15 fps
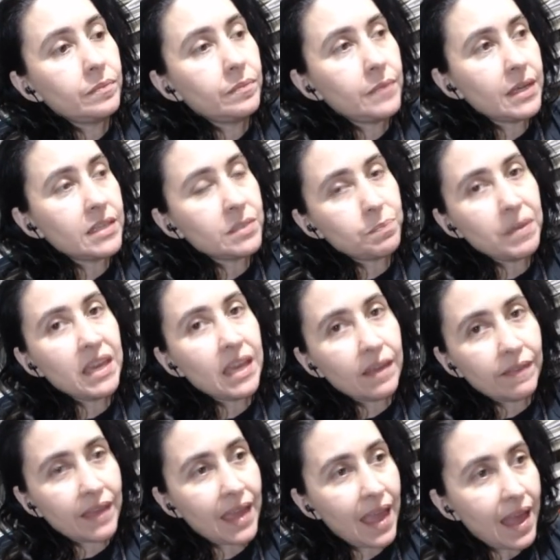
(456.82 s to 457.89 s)
as being in
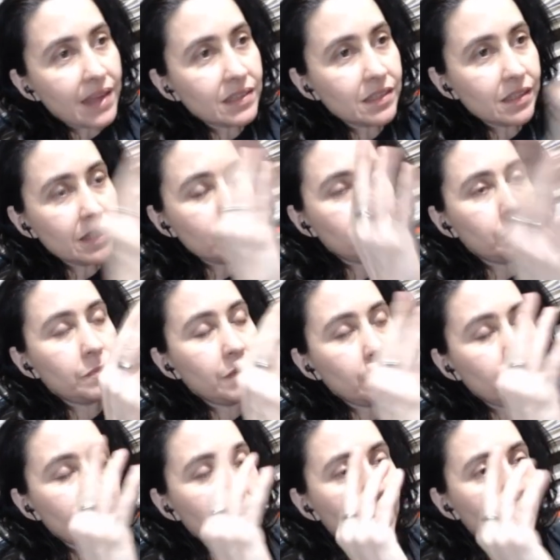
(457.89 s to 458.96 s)
the cast, and then
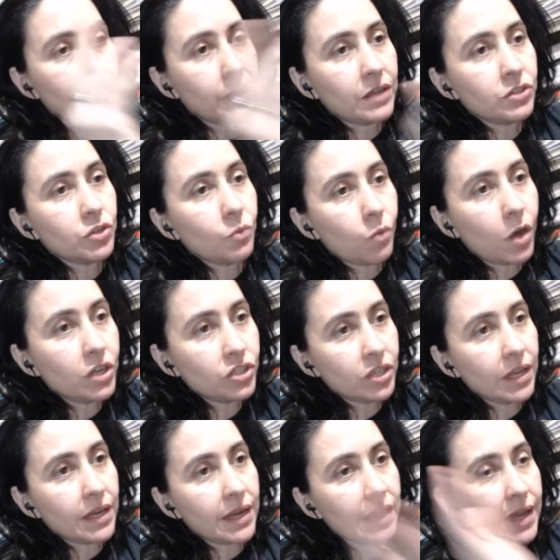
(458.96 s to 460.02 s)
when I got around to watching
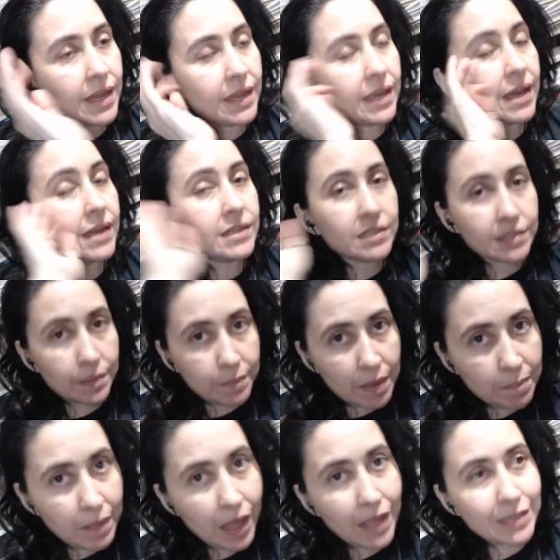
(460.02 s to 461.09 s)
it, it kind of slipped my
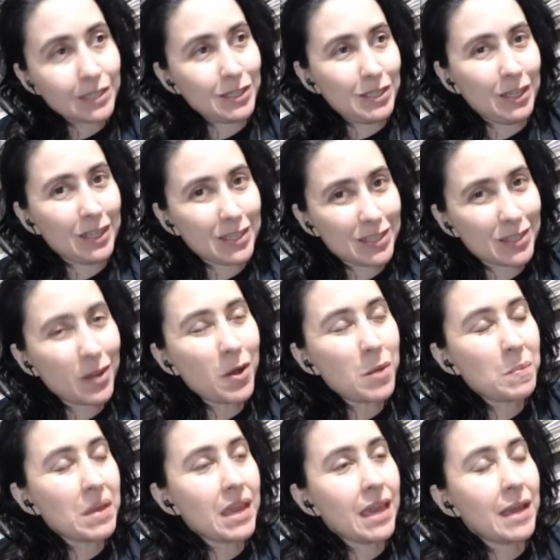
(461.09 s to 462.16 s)
mind until I saw him
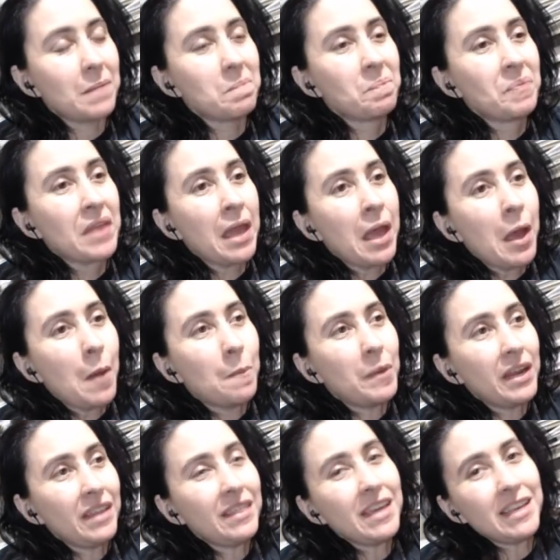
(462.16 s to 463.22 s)
again. But
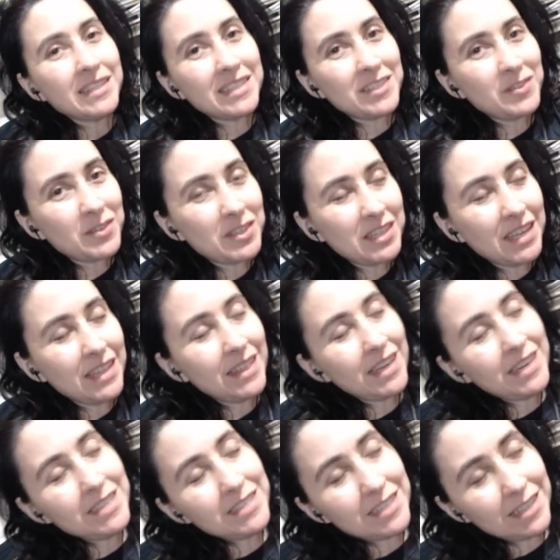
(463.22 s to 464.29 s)
I think it's interesting that
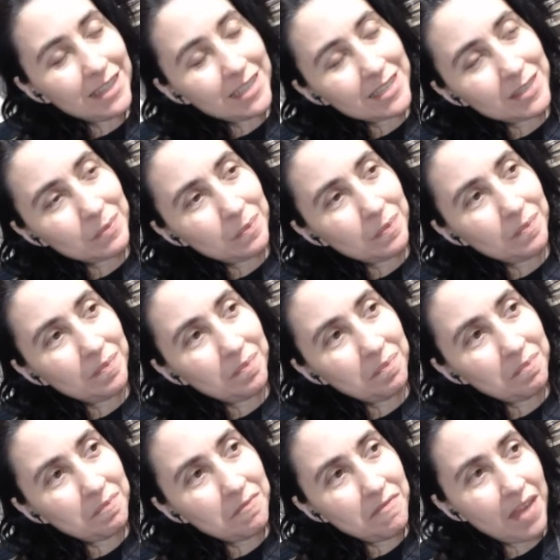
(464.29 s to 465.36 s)
he's in this
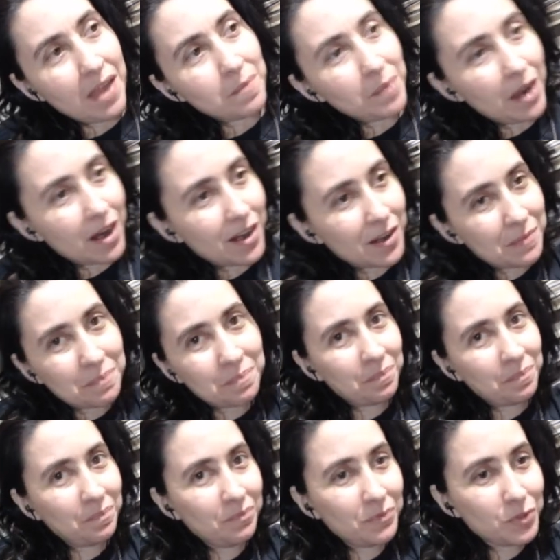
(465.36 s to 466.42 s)
vampire
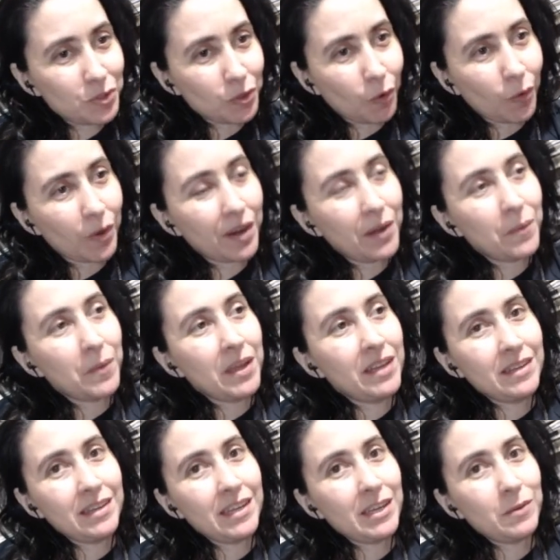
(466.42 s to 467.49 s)
story
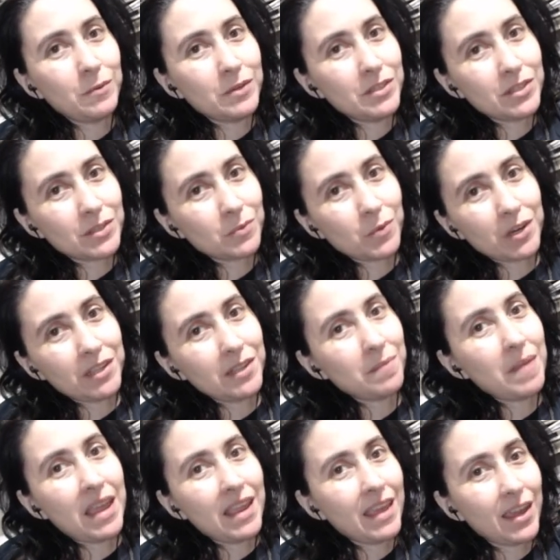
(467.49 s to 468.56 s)
when he was one of the
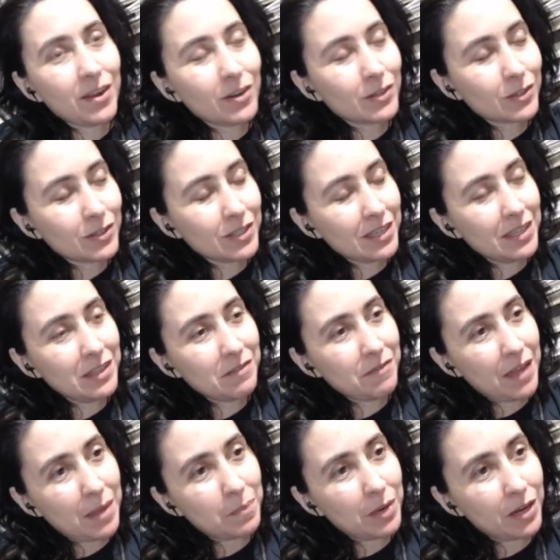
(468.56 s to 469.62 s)
main characters in The
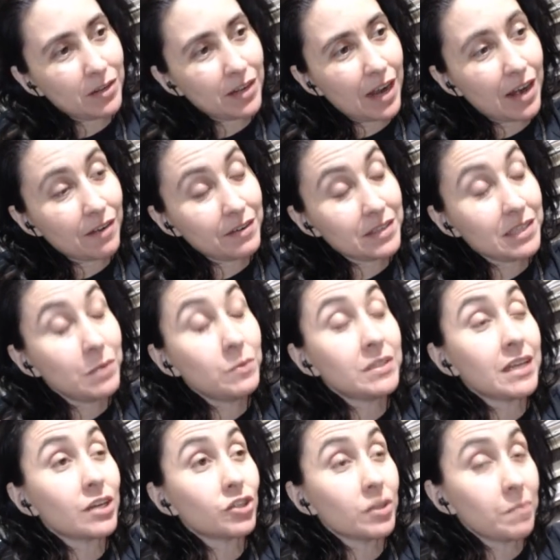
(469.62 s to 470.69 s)
Vampire Diaries. He was
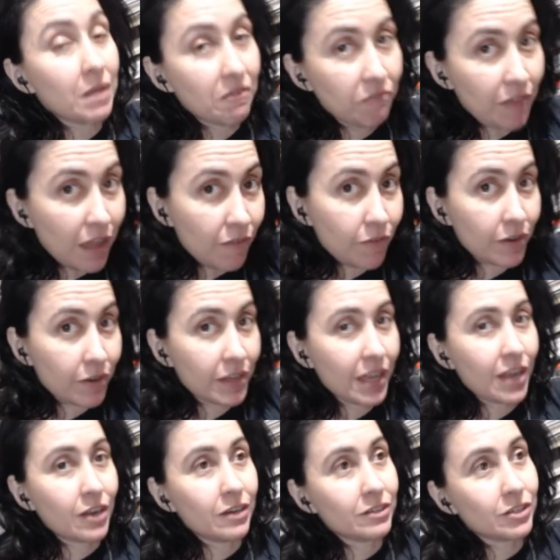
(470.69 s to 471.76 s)
actually my favorite
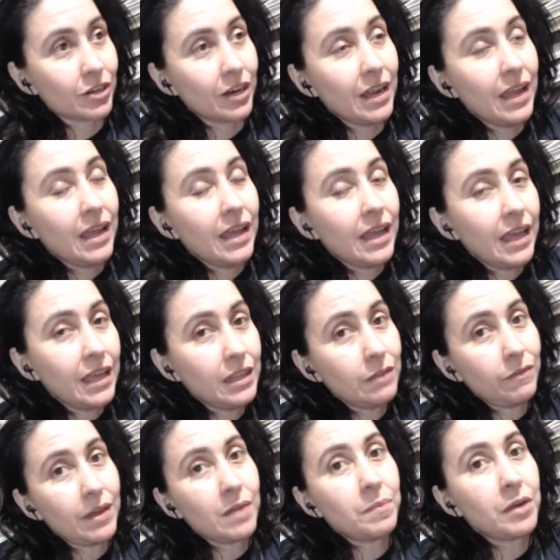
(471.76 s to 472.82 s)
character in The
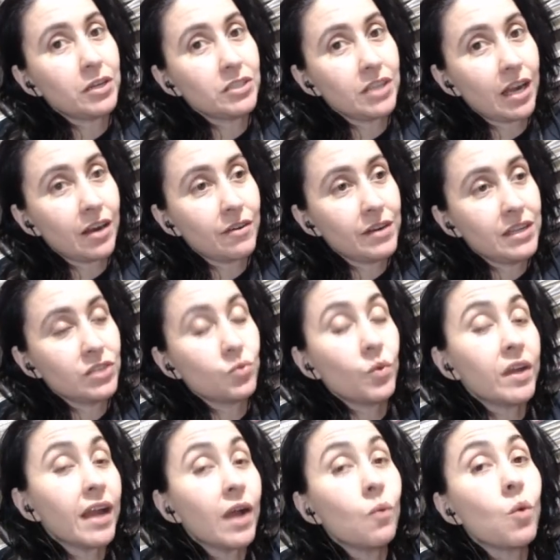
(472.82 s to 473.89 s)
Vampire Diaries
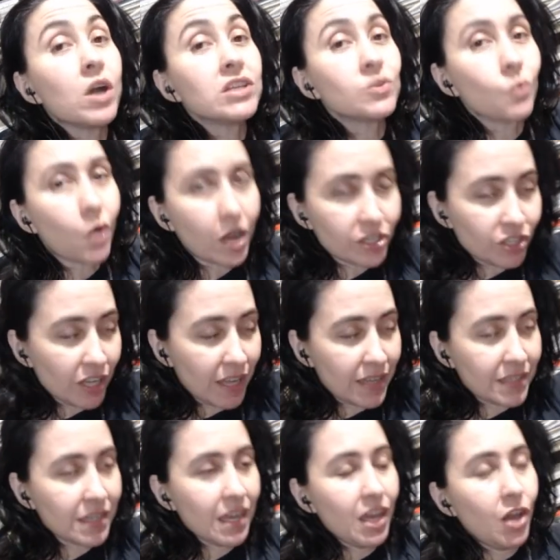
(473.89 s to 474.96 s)
when I was watching it,
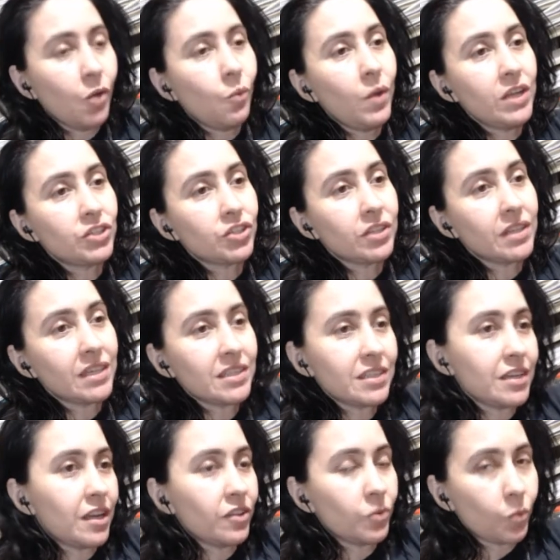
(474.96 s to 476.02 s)
which that's
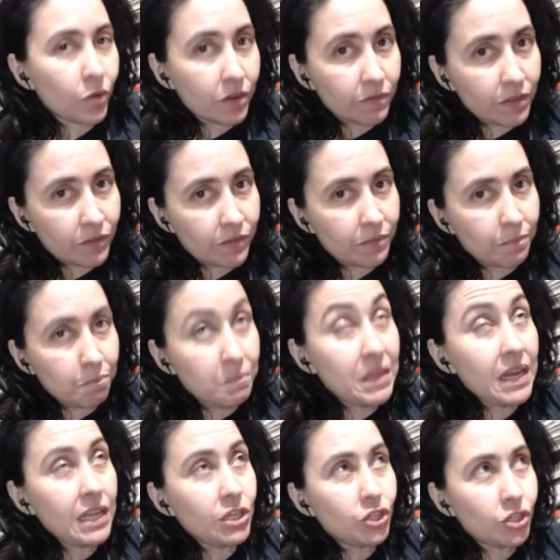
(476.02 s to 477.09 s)
another one of the
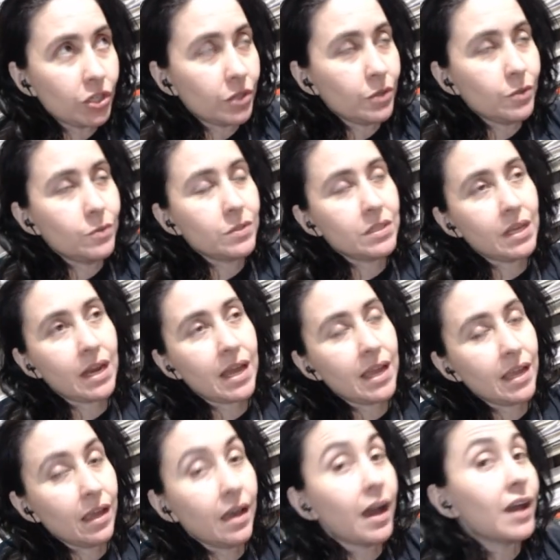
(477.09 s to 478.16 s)
many shows that I
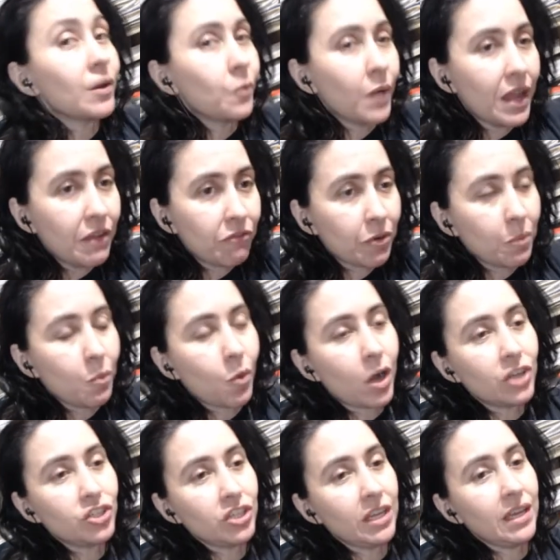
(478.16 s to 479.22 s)
got away from
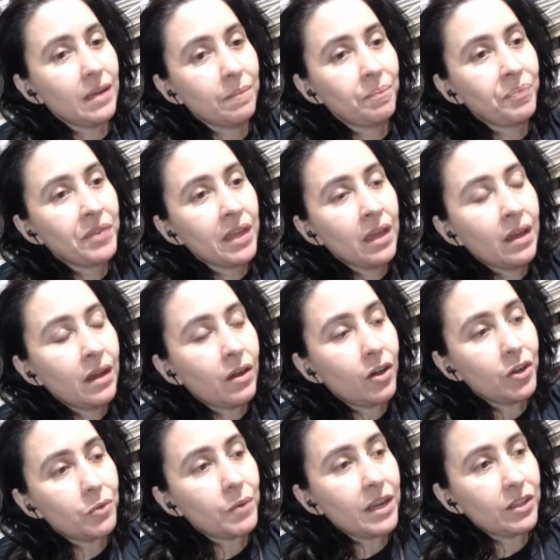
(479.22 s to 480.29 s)
watching on
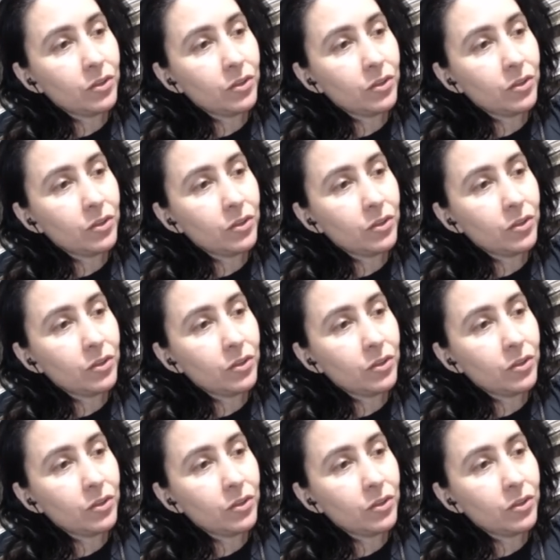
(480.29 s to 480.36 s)
a regular